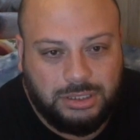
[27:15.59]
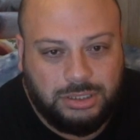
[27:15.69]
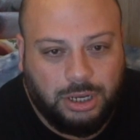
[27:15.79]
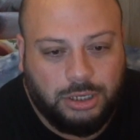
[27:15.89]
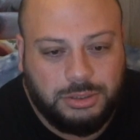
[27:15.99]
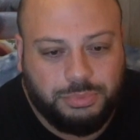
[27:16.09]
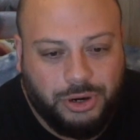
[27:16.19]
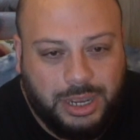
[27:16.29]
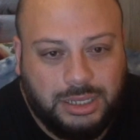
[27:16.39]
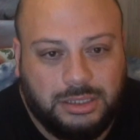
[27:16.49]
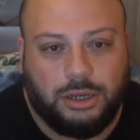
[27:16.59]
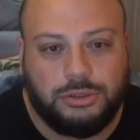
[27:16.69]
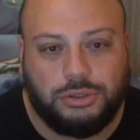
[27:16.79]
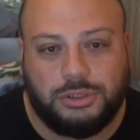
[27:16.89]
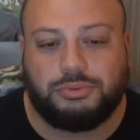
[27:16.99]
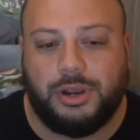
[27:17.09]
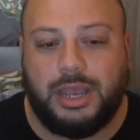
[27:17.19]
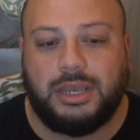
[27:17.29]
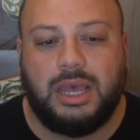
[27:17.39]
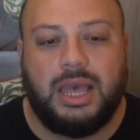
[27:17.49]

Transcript: the hunter's prey.